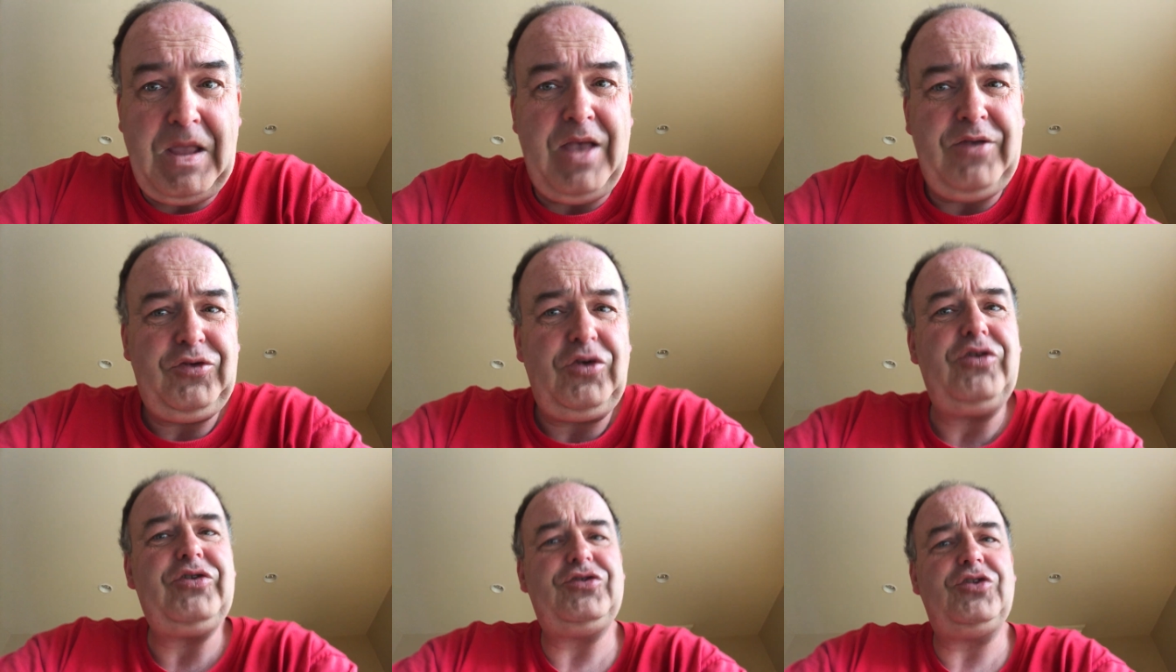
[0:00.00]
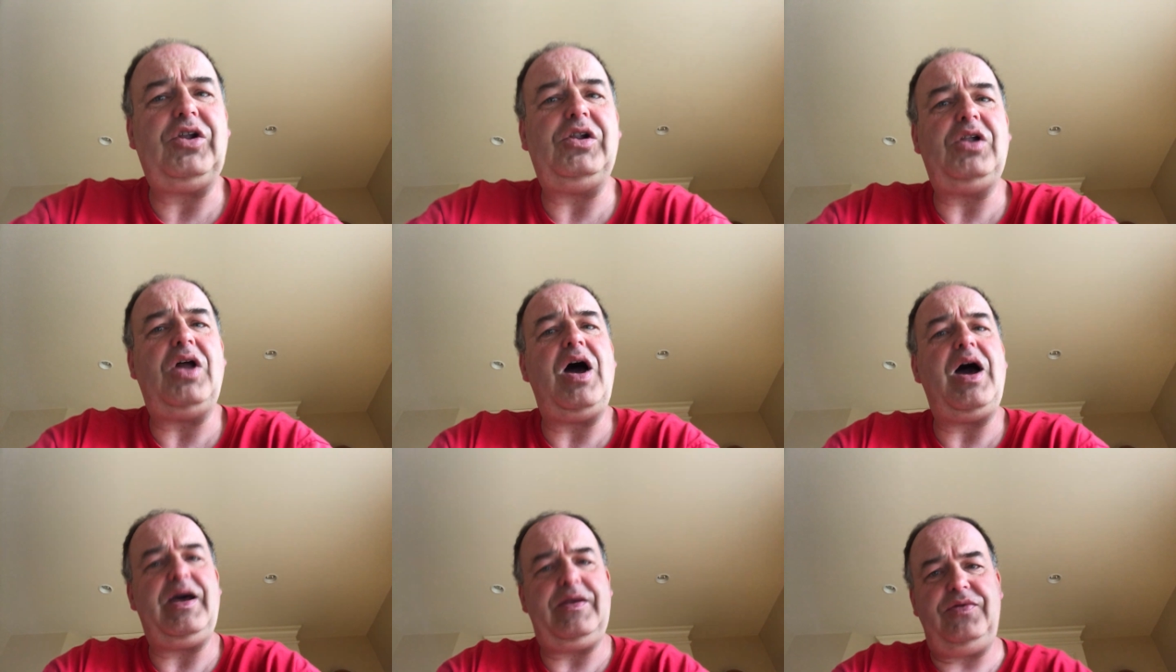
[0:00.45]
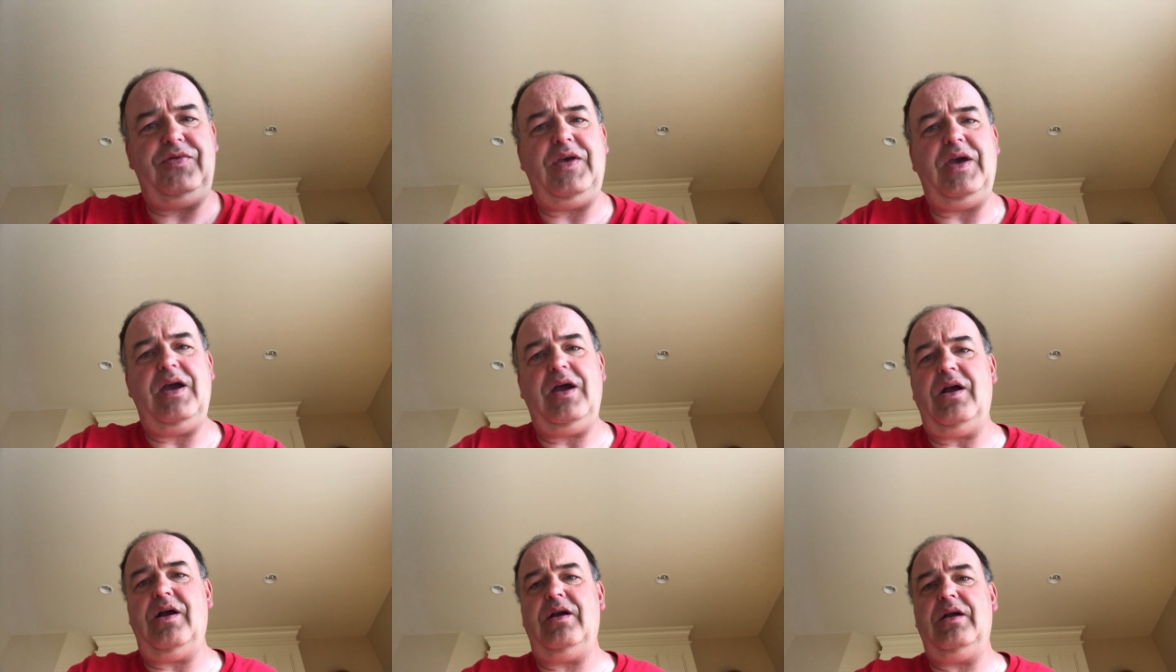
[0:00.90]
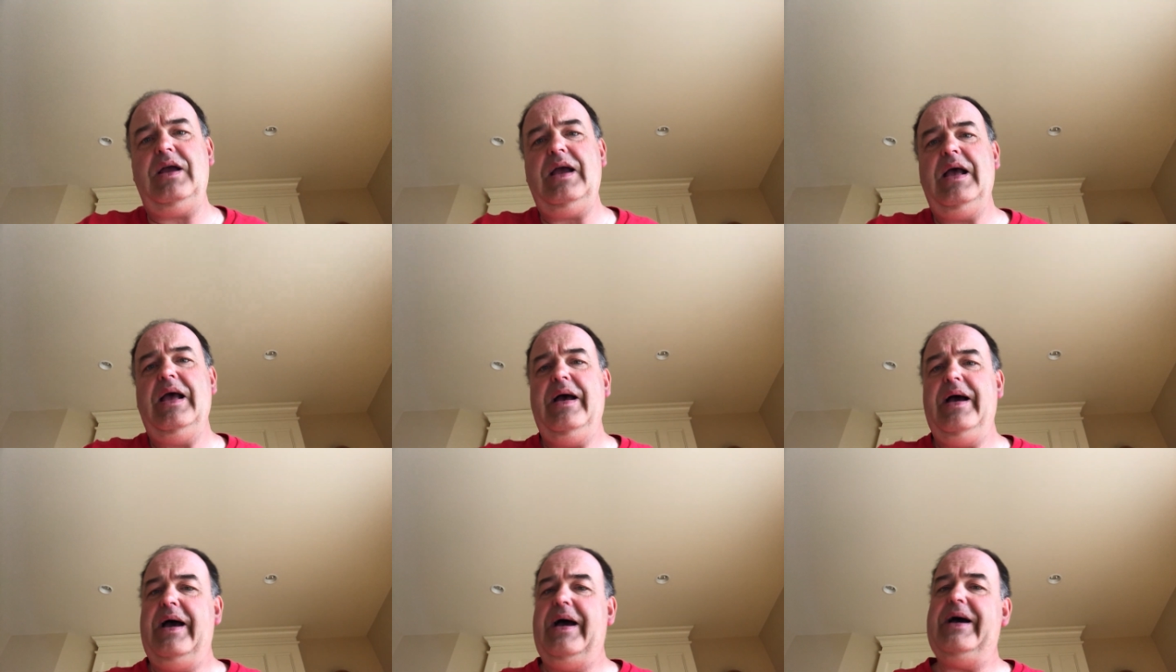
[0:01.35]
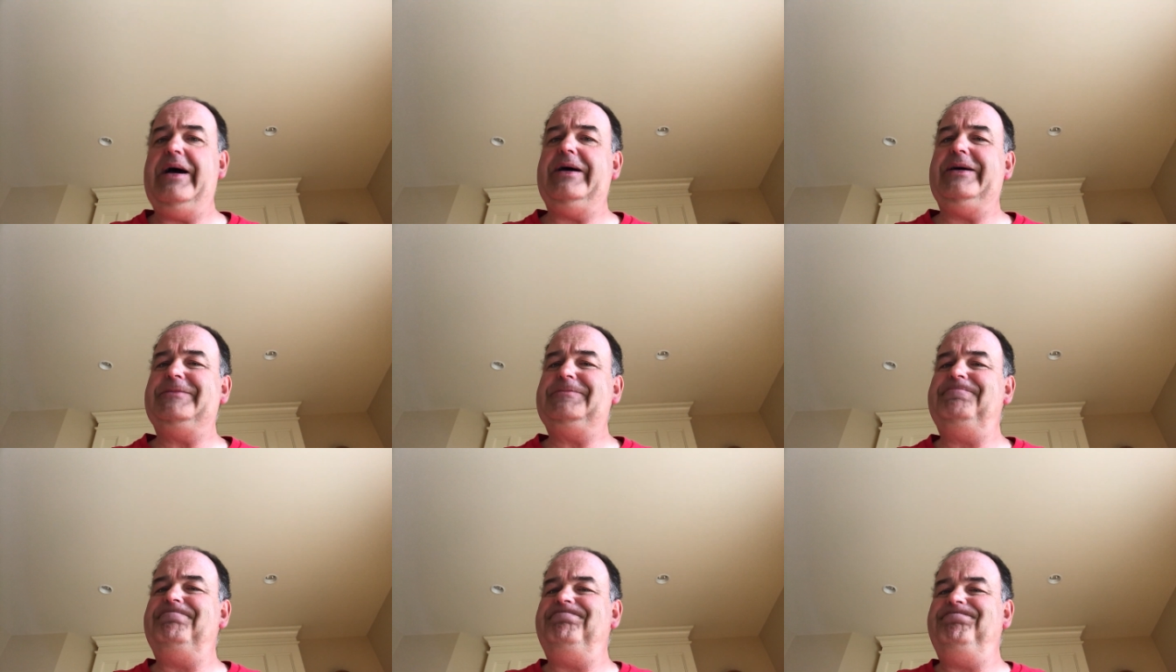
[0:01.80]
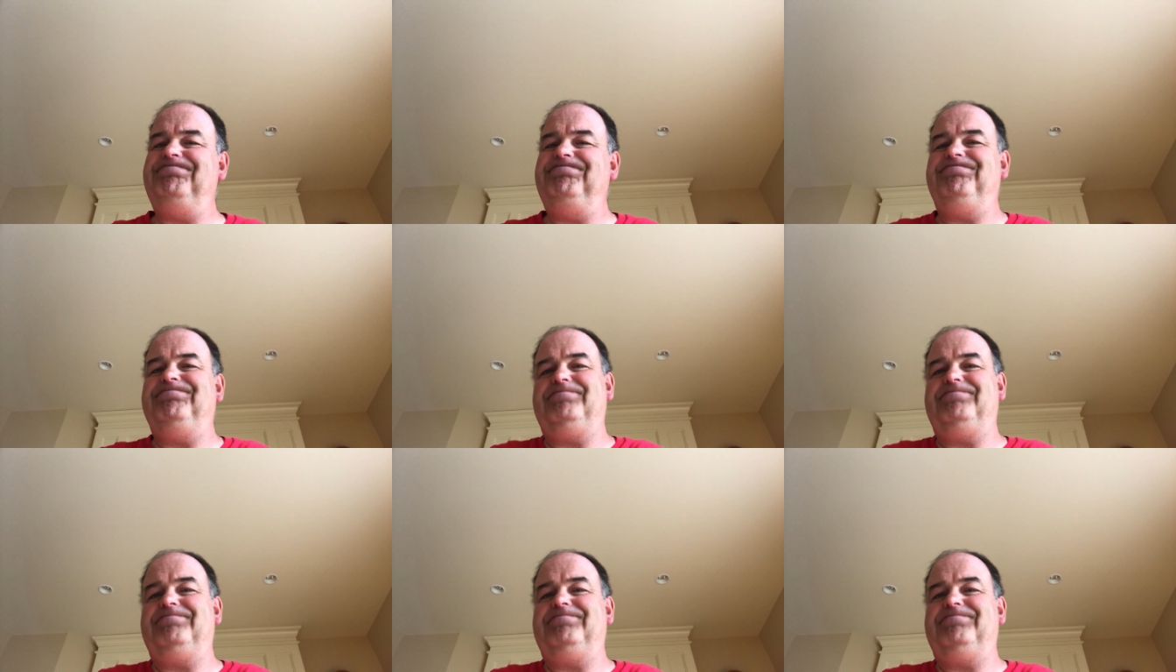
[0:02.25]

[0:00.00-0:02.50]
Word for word: So there's a lot there. Um,